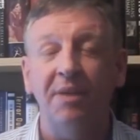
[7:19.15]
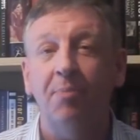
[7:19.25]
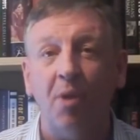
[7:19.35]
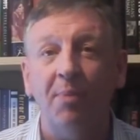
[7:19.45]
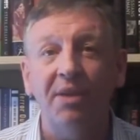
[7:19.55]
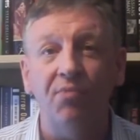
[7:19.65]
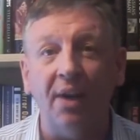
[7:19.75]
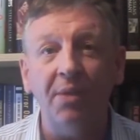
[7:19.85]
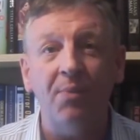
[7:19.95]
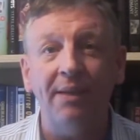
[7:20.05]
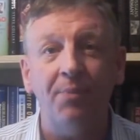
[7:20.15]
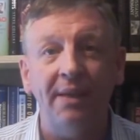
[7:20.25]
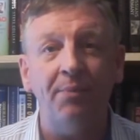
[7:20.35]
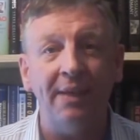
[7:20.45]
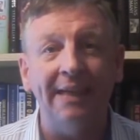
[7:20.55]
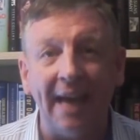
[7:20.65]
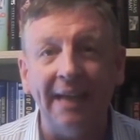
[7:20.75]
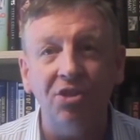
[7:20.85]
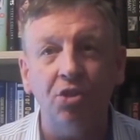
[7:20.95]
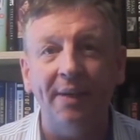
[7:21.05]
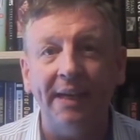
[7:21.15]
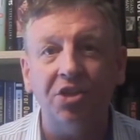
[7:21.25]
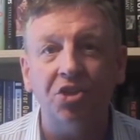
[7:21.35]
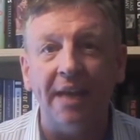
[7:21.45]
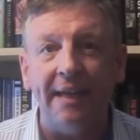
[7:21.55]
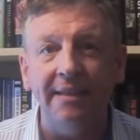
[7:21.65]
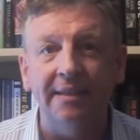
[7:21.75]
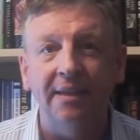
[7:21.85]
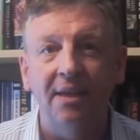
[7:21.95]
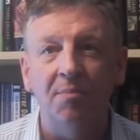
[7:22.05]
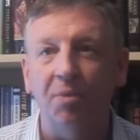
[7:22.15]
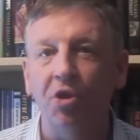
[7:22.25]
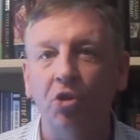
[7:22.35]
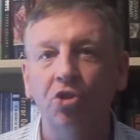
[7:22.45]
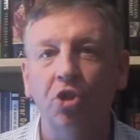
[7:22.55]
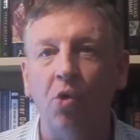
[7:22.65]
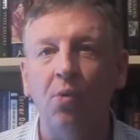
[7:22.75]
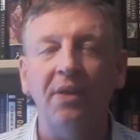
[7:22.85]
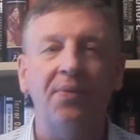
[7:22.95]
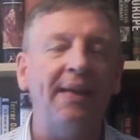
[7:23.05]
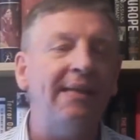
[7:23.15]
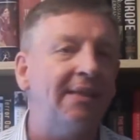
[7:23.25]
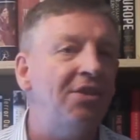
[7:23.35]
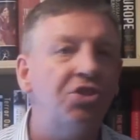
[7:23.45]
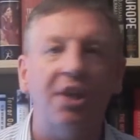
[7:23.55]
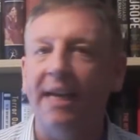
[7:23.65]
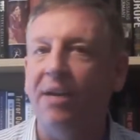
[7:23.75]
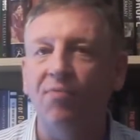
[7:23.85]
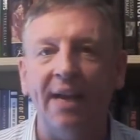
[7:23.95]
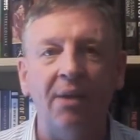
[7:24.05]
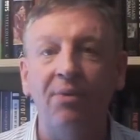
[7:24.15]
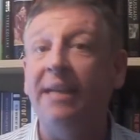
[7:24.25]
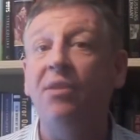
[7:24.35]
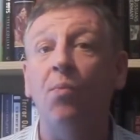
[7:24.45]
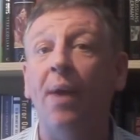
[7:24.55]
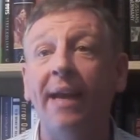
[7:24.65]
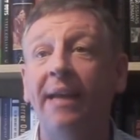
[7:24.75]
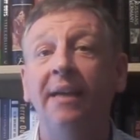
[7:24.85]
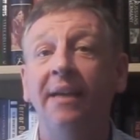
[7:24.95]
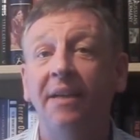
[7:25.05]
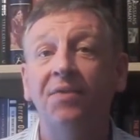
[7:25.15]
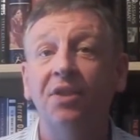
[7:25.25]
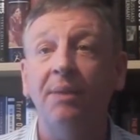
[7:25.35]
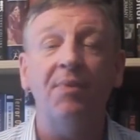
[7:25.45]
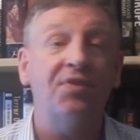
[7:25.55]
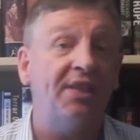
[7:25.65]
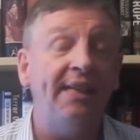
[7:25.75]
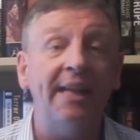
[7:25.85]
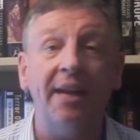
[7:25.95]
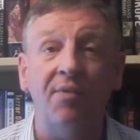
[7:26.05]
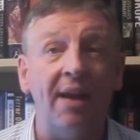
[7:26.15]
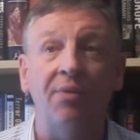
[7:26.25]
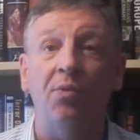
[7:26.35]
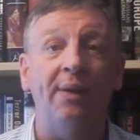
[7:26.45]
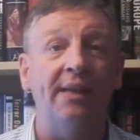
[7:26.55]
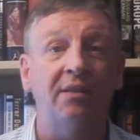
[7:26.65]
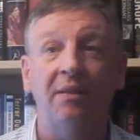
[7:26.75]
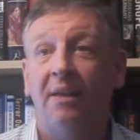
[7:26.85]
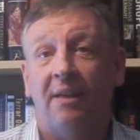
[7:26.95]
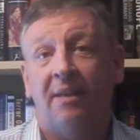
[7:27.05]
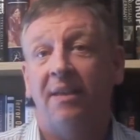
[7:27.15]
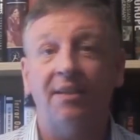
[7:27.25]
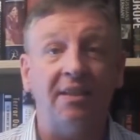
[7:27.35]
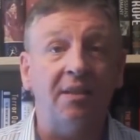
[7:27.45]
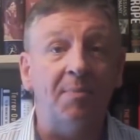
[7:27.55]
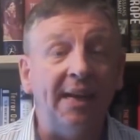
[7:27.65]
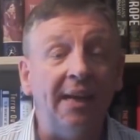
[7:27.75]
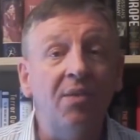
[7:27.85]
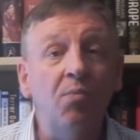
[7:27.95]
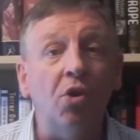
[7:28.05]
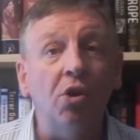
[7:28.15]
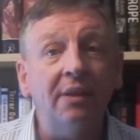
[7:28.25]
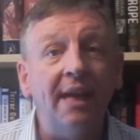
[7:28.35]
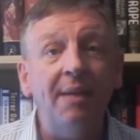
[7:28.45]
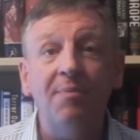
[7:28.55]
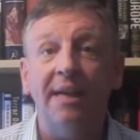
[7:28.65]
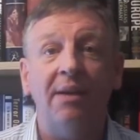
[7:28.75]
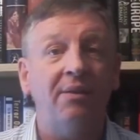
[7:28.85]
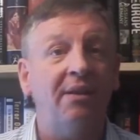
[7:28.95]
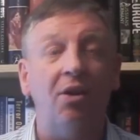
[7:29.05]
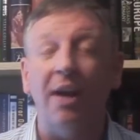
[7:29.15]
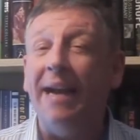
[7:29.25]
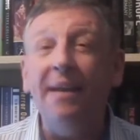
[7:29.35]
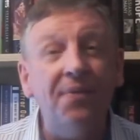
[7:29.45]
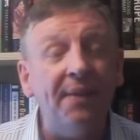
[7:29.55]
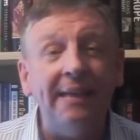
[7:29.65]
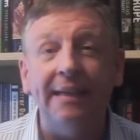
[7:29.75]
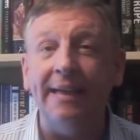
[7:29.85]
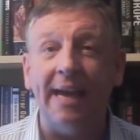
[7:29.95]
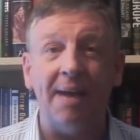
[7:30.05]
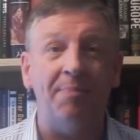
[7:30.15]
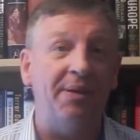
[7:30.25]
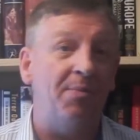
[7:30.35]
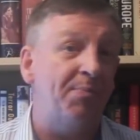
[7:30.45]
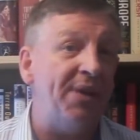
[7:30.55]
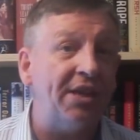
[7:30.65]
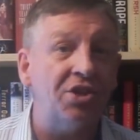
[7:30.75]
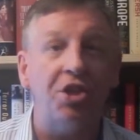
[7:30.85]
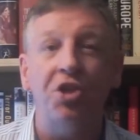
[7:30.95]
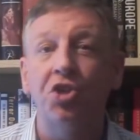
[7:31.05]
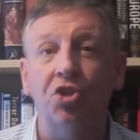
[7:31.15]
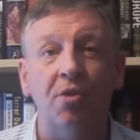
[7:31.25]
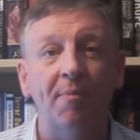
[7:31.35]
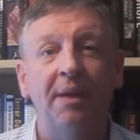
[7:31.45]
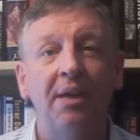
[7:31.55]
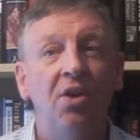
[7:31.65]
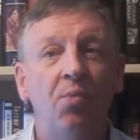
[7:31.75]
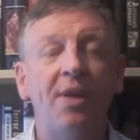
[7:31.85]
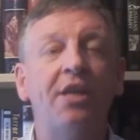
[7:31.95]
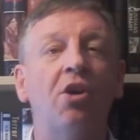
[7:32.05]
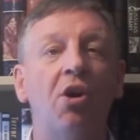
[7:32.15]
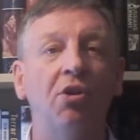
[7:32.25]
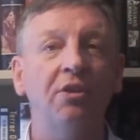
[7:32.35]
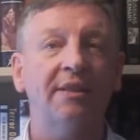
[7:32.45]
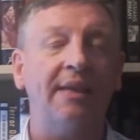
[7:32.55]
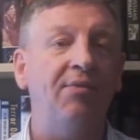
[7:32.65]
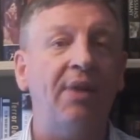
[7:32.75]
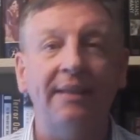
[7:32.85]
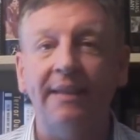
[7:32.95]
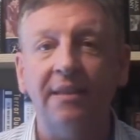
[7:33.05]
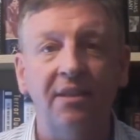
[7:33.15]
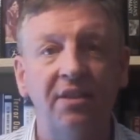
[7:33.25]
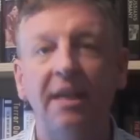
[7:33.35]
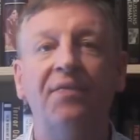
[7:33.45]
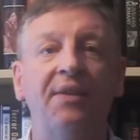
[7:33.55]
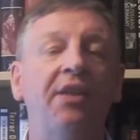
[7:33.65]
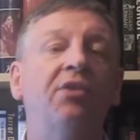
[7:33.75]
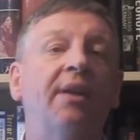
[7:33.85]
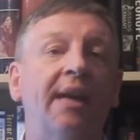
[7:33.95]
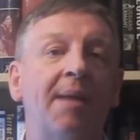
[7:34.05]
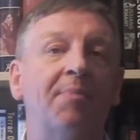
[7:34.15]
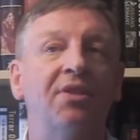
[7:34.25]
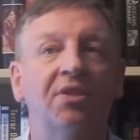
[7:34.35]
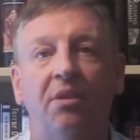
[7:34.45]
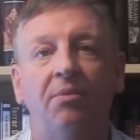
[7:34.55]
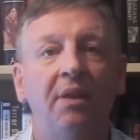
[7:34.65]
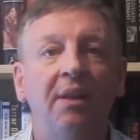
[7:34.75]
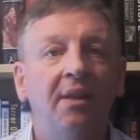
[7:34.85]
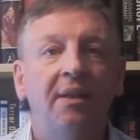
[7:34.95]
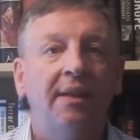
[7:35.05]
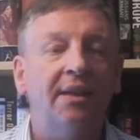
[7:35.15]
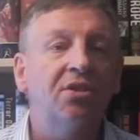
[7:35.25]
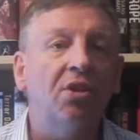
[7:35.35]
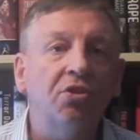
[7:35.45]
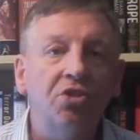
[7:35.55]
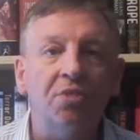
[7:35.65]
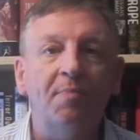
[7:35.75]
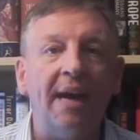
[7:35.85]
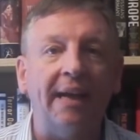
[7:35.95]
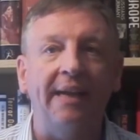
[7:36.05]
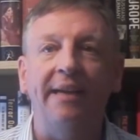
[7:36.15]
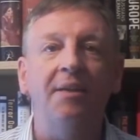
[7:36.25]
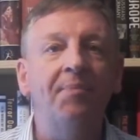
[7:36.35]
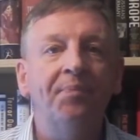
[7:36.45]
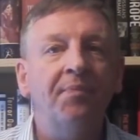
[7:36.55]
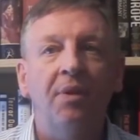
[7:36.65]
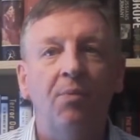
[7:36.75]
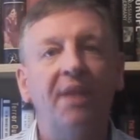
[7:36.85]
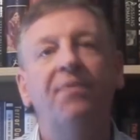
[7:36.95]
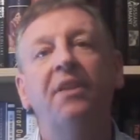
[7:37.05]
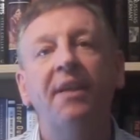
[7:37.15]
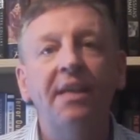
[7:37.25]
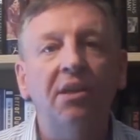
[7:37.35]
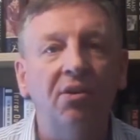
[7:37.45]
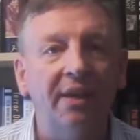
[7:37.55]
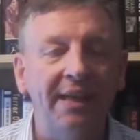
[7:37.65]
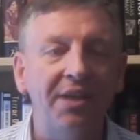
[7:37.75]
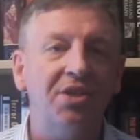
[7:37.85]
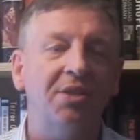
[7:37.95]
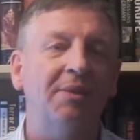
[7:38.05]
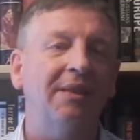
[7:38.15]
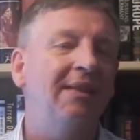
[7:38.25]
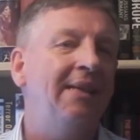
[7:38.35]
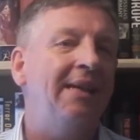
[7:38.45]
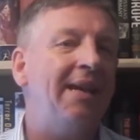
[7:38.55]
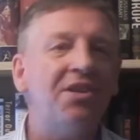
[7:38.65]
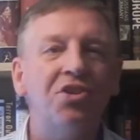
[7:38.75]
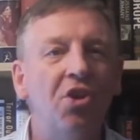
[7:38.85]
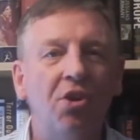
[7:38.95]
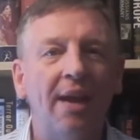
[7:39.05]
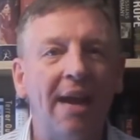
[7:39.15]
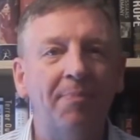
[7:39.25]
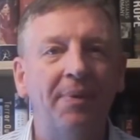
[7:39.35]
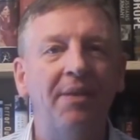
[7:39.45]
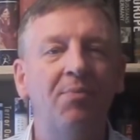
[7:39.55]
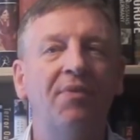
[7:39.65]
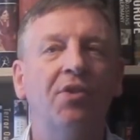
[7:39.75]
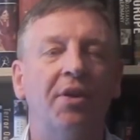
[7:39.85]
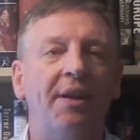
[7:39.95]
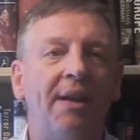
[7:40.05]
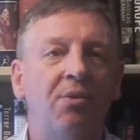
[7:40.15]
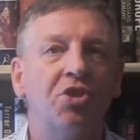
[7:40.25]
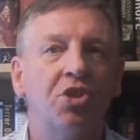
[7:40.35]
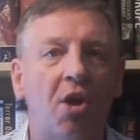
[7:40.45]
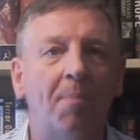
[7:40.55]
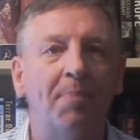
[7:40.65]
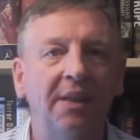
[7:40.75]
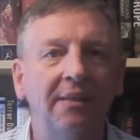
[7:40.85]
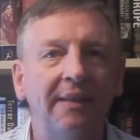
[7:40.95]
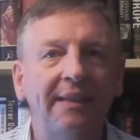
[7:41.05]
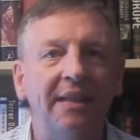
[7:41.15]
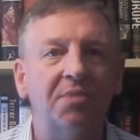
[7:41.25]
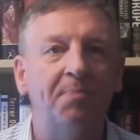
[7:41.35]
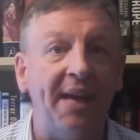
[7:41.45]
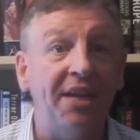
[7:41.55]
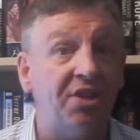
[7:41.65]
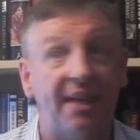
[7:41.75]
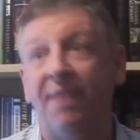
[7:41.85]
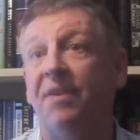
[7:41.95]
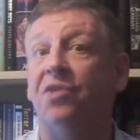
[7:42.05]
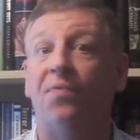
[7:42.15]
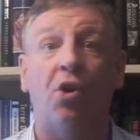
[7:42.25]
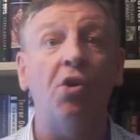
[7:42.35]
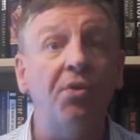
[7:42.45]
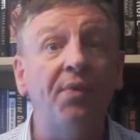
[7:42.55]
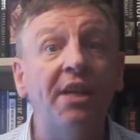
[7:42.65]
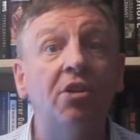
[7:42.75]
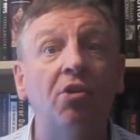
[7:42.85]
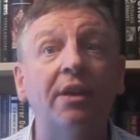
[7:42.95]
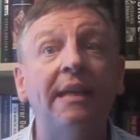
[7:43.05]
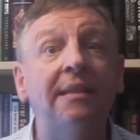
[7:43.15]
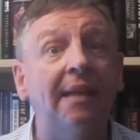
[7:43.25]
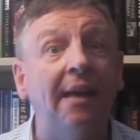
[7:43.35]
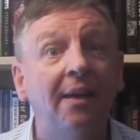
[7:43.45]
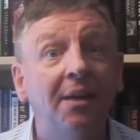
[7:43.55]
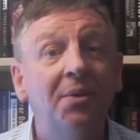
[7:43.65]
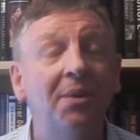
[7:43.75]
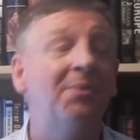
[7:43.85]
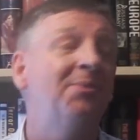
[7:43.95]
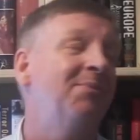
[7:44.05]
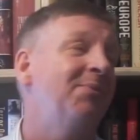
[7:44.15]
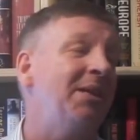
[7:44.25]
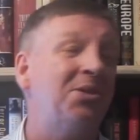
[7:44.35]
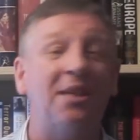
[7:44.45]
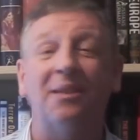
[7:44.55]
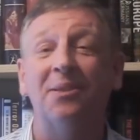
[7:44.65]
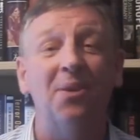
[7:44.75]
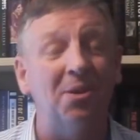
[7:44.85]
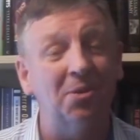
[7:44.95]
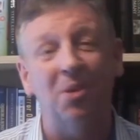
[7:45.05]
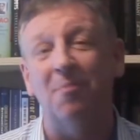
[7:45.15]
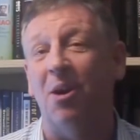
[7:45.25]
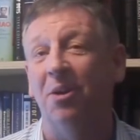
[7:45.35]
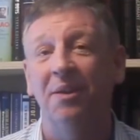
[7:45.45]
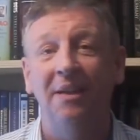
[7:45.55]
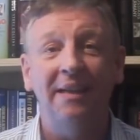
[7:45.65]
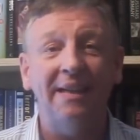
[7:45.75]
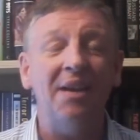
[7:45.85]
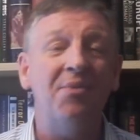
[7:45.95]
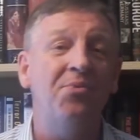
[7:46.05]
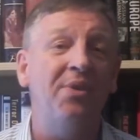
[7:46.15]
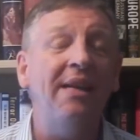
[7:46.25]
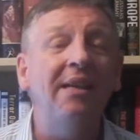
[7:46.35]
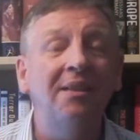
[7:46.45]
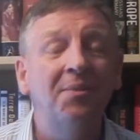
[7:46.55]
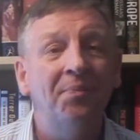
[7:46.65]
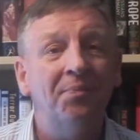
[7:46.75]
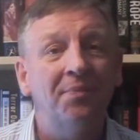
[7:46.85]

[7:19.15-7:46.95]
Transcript: You're probably right, we can to an extent, but not totally. Things can turn round either way. We've seen that around the world since the Berlin Wall came down. Anything can happen, and Brexit and Trump, we can't say, right, this is definitely going to happen, so let's all just pack in and wait for the Reconquista. Well, it's not happening. We've got to now start building this base, if it's for the Reconquista, which it's not. Come on, getting real.